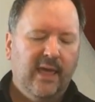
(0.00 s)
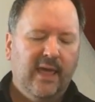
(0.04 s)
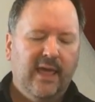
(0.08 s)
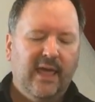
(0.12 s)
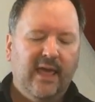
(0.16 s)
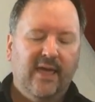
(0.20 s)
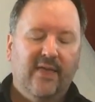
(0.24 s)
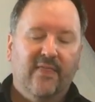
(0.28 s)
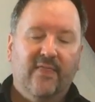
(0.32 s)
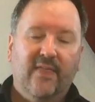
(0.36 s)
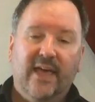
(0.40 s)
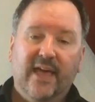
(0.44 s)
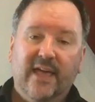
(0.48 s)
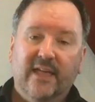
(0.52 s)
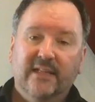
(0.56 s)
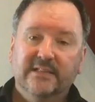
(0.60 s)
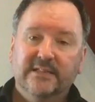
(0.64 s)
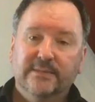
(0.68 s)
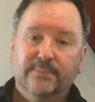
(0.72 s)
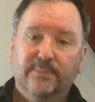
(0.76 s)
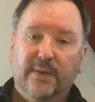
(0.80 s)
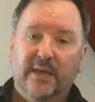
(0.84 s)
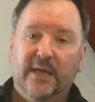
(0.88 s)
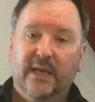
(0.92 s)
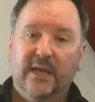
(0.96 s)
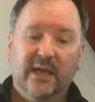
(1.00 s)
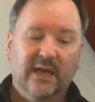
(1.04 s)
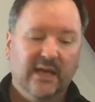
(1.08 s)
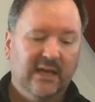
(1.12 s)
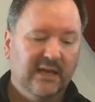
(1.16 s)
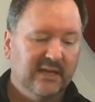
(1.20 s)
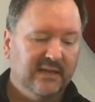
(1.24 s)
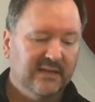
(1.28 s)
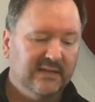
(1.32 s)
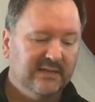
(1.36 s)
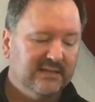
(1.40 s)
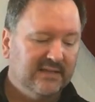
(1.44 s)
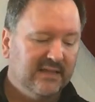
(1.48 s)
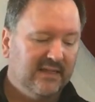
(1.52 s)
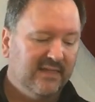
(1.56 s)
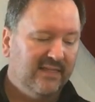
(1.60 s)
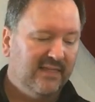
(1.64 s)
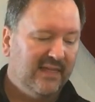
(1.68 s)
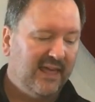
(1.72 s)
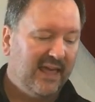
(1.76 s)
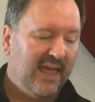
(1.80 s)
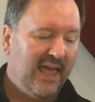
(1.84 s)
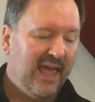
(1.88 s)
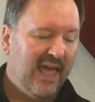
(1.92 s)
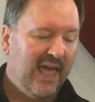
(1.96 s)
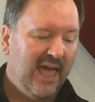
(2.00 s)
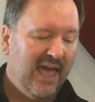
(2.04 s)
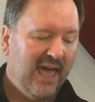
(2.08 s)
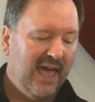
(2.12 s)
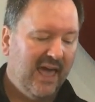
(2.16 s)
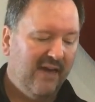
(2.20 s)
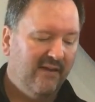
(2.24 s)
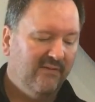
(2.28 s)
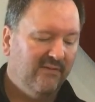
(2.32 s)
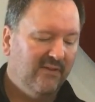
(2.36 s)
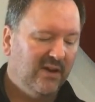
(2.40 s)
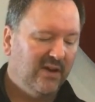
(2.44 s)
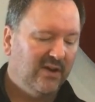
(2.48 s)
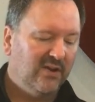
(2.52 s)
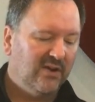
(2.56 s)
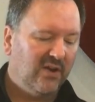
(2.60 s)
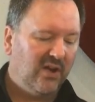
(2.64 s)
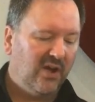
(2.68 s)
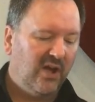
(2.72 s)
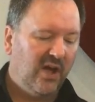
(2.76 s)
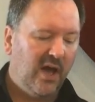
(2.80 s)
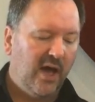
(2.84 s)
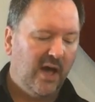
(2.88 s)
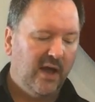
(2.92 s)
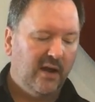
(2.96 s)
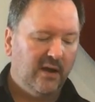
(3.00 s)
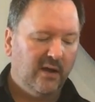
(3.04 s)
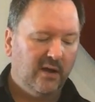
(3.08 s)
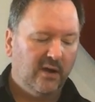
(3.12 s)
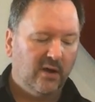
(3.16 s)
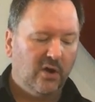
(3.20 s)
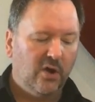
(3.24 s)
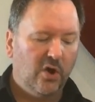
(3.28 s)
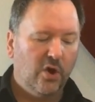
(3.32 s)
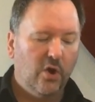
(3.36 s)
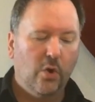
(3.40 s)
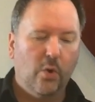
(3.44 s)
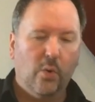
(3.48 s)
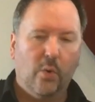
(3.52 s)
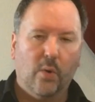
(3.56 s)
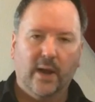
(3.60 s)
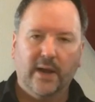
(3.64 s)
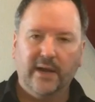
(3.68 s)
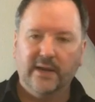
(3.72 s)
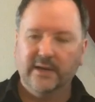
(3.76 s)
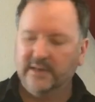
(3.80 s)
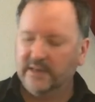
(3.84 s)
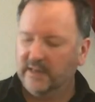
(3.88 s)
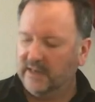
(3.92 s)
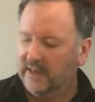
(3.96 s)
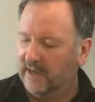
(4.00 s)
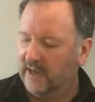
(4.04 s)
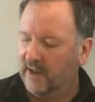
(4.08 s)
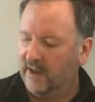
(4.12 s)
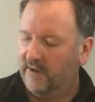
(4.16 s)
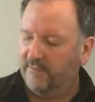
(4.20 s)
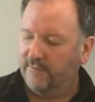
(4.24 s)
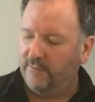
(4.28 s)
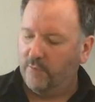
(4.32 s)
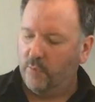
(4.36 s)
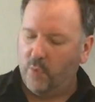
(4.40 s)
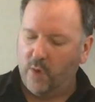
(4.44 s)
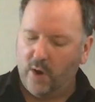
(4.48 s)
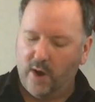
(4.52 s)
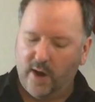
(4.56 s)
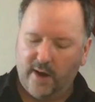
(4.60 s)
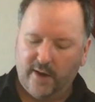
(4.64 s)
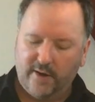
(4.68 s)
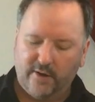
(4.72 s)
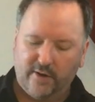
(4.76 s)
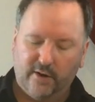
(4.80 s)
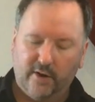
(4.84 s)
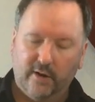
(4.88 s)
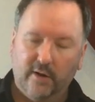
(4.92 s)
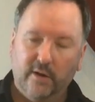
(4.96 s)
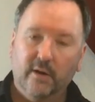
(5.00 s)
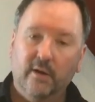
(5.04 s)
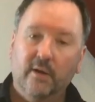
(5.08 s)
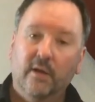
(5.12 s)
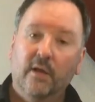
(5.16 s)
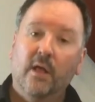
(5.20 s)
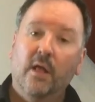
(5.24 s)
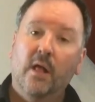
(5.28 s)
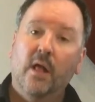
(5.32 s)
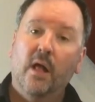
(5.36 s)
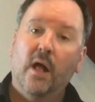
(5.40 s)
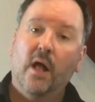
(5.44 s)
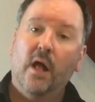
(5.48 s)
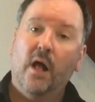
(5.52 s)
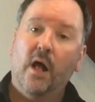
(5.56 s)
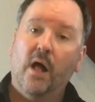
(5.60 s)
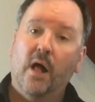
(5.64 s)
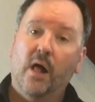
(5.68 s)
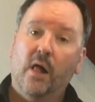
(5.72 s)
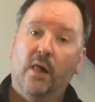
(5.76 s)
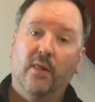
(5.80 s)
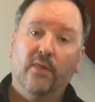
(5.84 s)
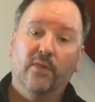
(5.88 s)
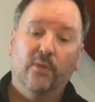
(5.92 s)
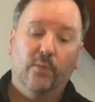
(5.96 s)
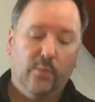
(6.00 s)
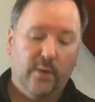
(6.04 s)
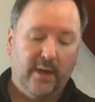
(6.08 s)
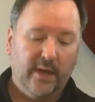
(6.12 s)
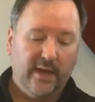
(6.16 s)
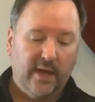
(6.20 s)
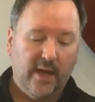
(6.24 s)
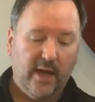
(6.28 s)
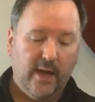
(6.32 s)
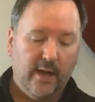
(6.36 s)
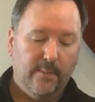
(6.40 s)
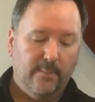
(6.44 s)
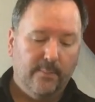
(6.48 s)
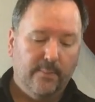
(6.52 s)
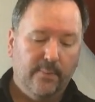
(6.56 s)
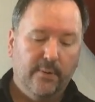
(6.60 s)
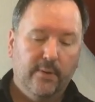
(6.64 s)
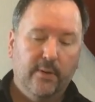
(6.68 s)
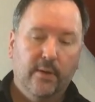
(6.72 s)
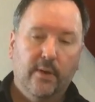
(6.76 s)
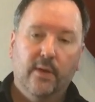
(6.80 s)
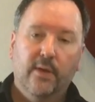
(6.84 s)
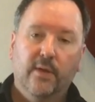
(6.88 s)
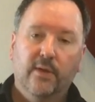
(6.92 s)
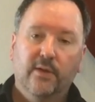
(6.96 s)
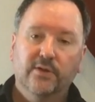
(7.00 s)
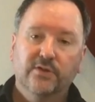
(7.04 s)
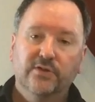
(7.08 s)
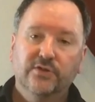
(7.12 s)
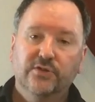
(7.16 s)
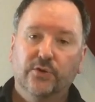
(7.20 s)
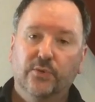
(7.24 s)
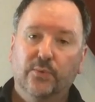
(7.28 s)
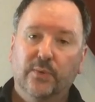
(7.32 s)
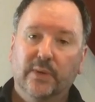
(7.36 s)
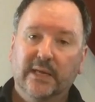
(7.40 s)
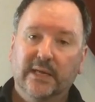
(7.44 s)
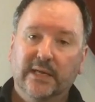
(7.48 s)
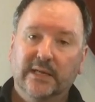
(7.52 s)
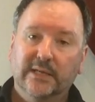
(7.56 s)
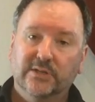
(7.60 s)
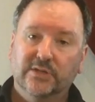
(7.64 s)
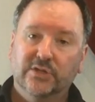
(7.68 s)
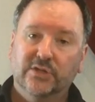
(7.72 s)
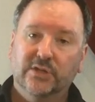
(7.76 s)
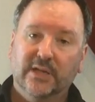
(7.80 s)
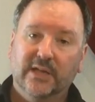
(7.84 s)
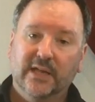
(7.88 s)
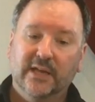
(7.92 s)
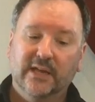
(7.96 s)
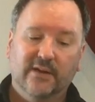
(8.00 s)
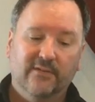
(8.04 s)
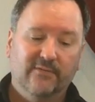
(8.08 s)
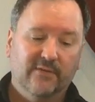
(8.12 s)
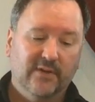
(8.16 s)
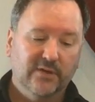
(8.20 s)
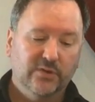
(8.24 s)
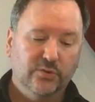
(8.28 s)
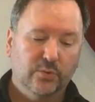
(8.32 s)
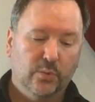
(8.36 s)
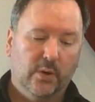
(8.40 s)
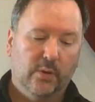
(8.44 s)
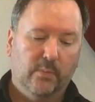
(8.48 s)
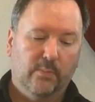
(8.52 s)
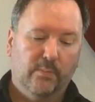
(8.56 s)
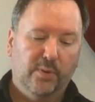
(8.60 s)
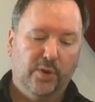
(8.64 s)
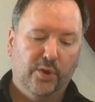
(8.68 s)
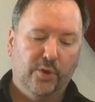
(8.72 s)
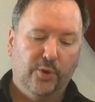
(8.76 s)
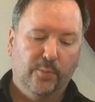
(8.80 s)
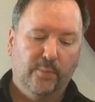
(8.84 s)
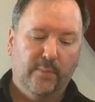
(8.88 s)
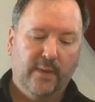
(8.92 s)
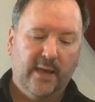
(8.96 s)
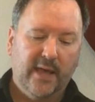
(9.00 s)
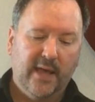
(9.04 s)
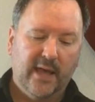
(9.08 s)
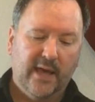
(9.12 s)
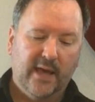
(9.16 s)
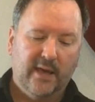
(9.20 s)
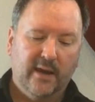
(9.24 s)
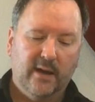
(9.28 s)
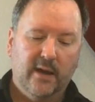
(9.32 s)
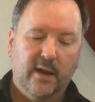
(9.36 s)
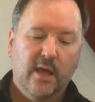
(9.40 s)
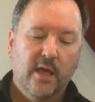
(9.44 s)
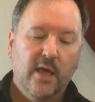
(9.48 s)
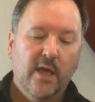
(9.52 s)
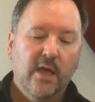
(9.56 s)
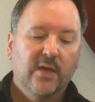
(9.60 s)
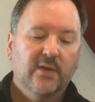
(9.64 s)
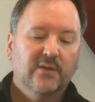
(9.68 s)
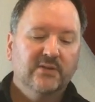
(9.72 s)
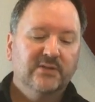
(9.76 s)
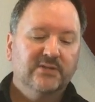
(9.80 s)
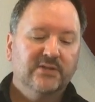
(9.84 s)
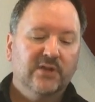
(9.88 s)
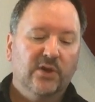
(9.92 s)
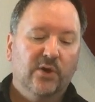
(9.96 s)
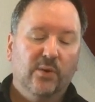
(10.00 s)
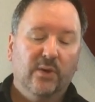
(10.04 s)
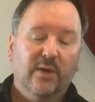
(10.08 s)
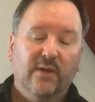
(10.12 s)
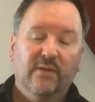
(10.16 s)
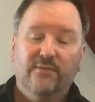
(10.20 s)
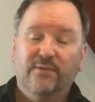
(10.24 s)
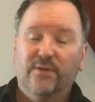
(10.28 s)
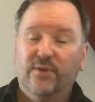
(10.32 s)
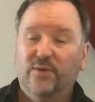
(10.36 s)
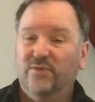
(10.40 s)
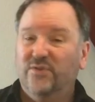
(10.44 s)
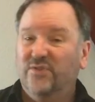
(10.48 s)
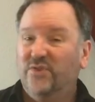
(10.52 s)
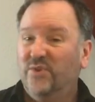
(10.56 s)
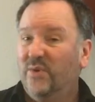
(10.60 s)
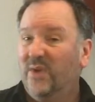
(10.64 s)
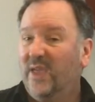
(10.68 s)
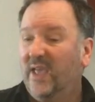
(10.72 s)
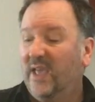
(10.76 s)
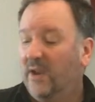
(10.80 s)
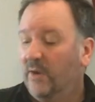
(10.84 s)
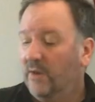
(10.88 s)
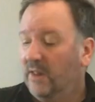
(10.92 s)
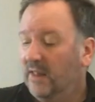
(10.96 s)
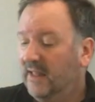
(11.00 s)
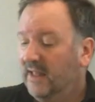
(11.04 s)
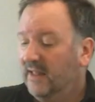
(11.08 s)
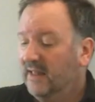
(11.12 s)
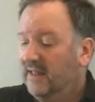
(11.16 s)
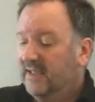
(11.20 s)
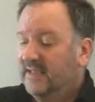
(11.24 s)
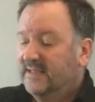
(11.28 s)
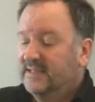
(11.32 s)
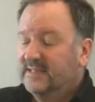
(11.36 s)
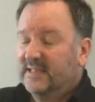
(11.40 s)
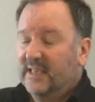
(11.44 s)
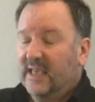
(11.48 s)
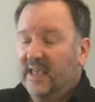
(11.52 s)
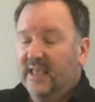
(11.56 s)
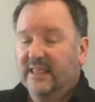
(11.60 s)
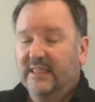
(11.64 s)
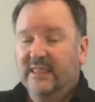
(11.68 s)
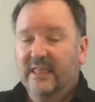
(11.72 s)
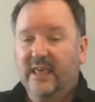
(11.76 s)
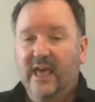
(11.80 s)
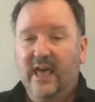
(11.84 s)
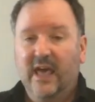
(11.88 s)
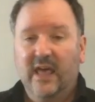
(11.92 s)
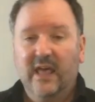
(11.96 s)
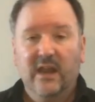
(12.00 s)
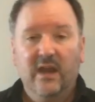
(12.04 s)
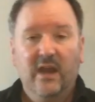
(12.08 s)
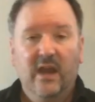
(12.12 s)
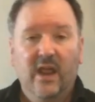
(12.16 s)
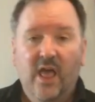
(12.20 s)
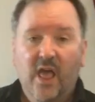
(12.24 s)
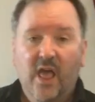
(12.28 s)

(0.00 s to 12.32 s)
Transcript: And that's because they haven't gotten quite enough water all the way up to each individual bloom head. So if you do get lilies like that,